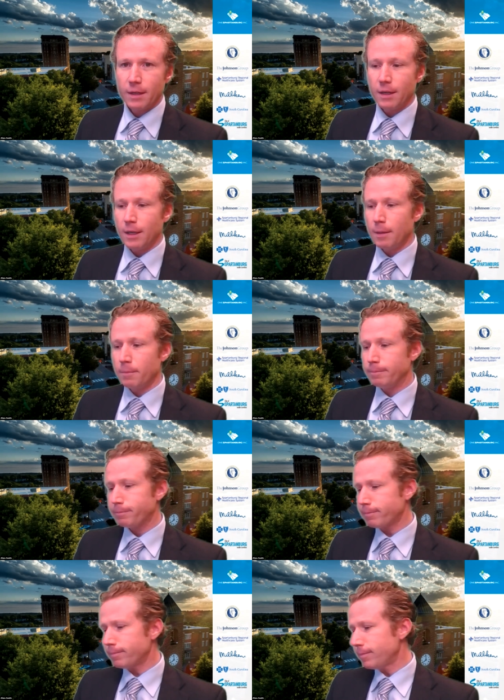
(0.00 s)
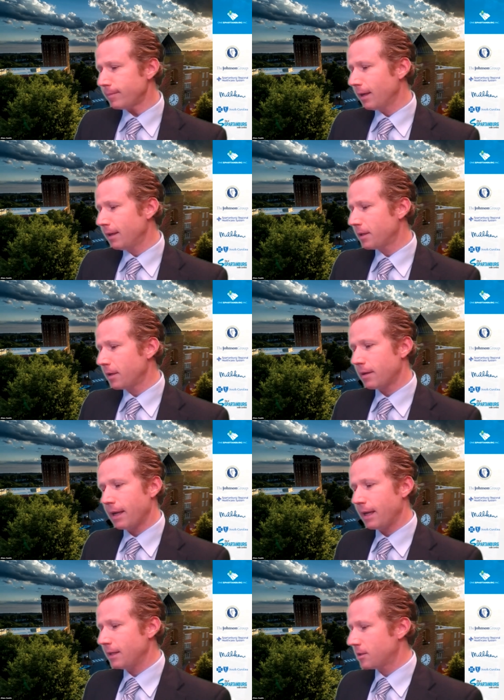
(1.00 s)
um, and there are
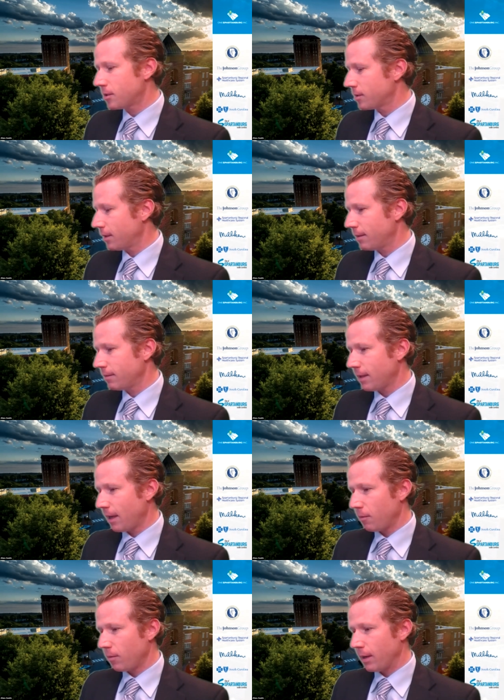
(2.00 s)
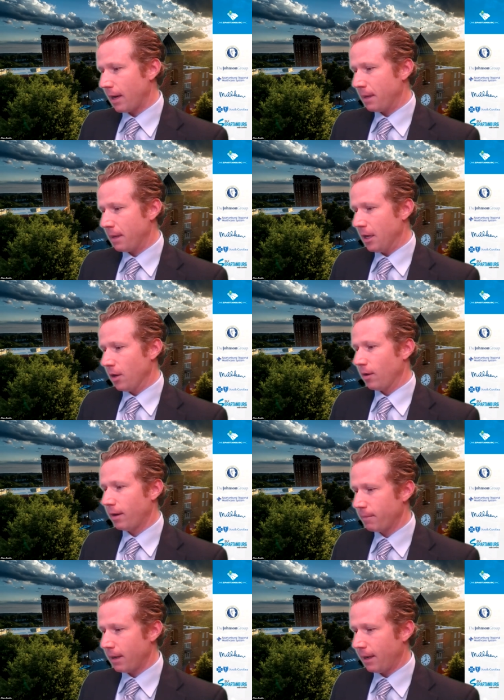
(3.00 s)
days that when I'm here,
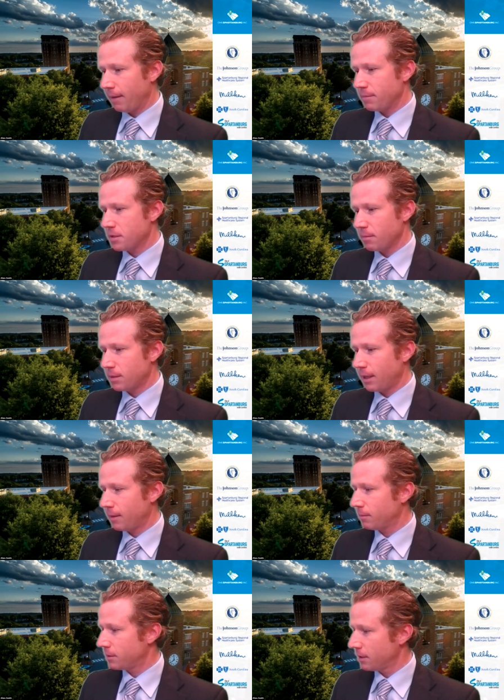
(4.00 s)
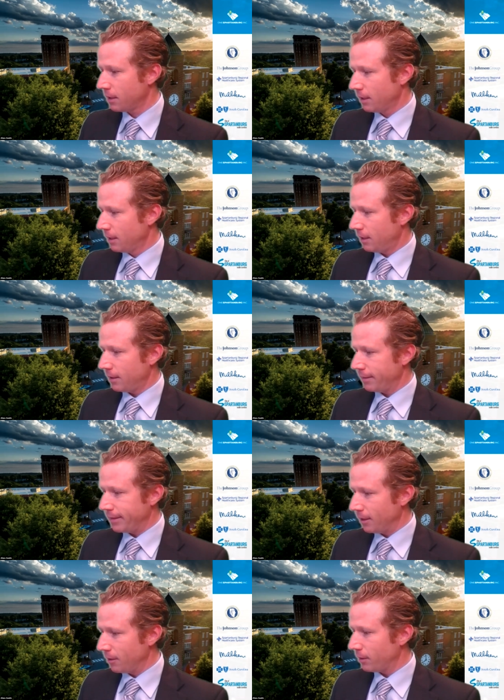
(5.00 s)
I'm, I sometimes, you know,
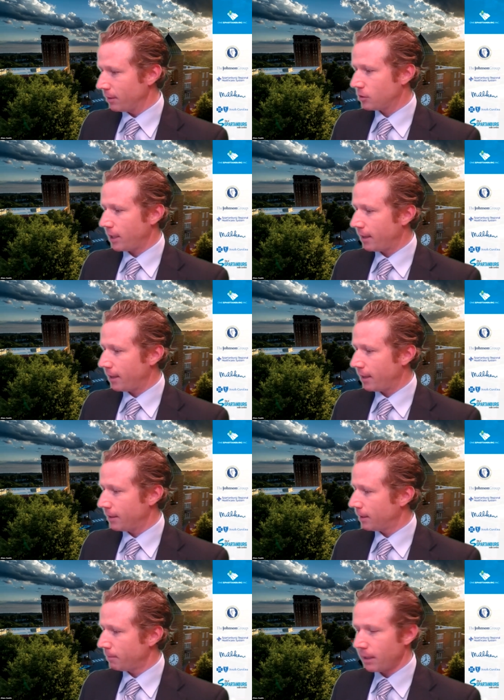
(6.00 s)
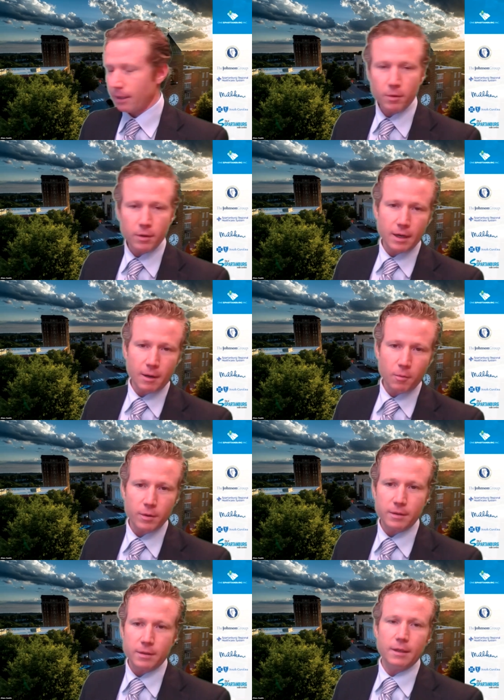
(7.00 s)
dealing with a challenge and I'm like, what I
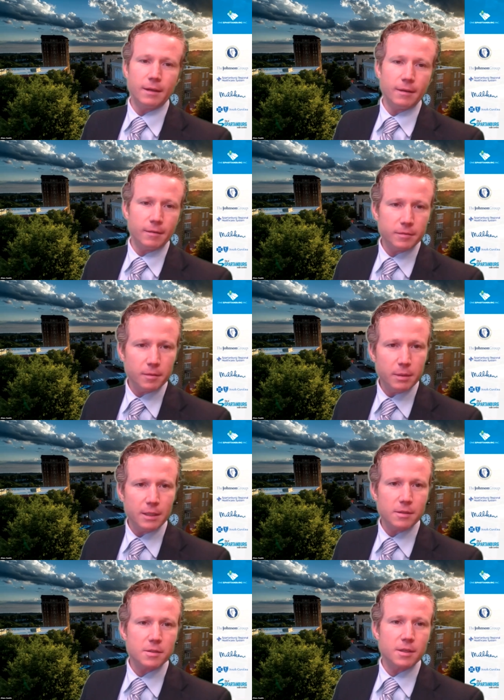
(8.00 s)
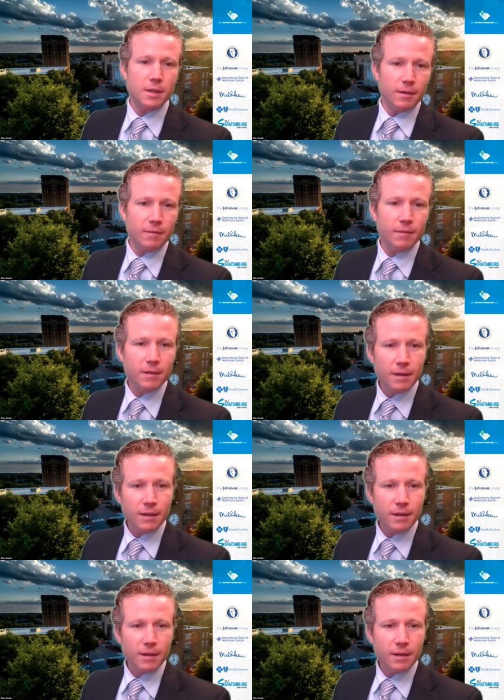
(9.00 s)
would give to be sitting,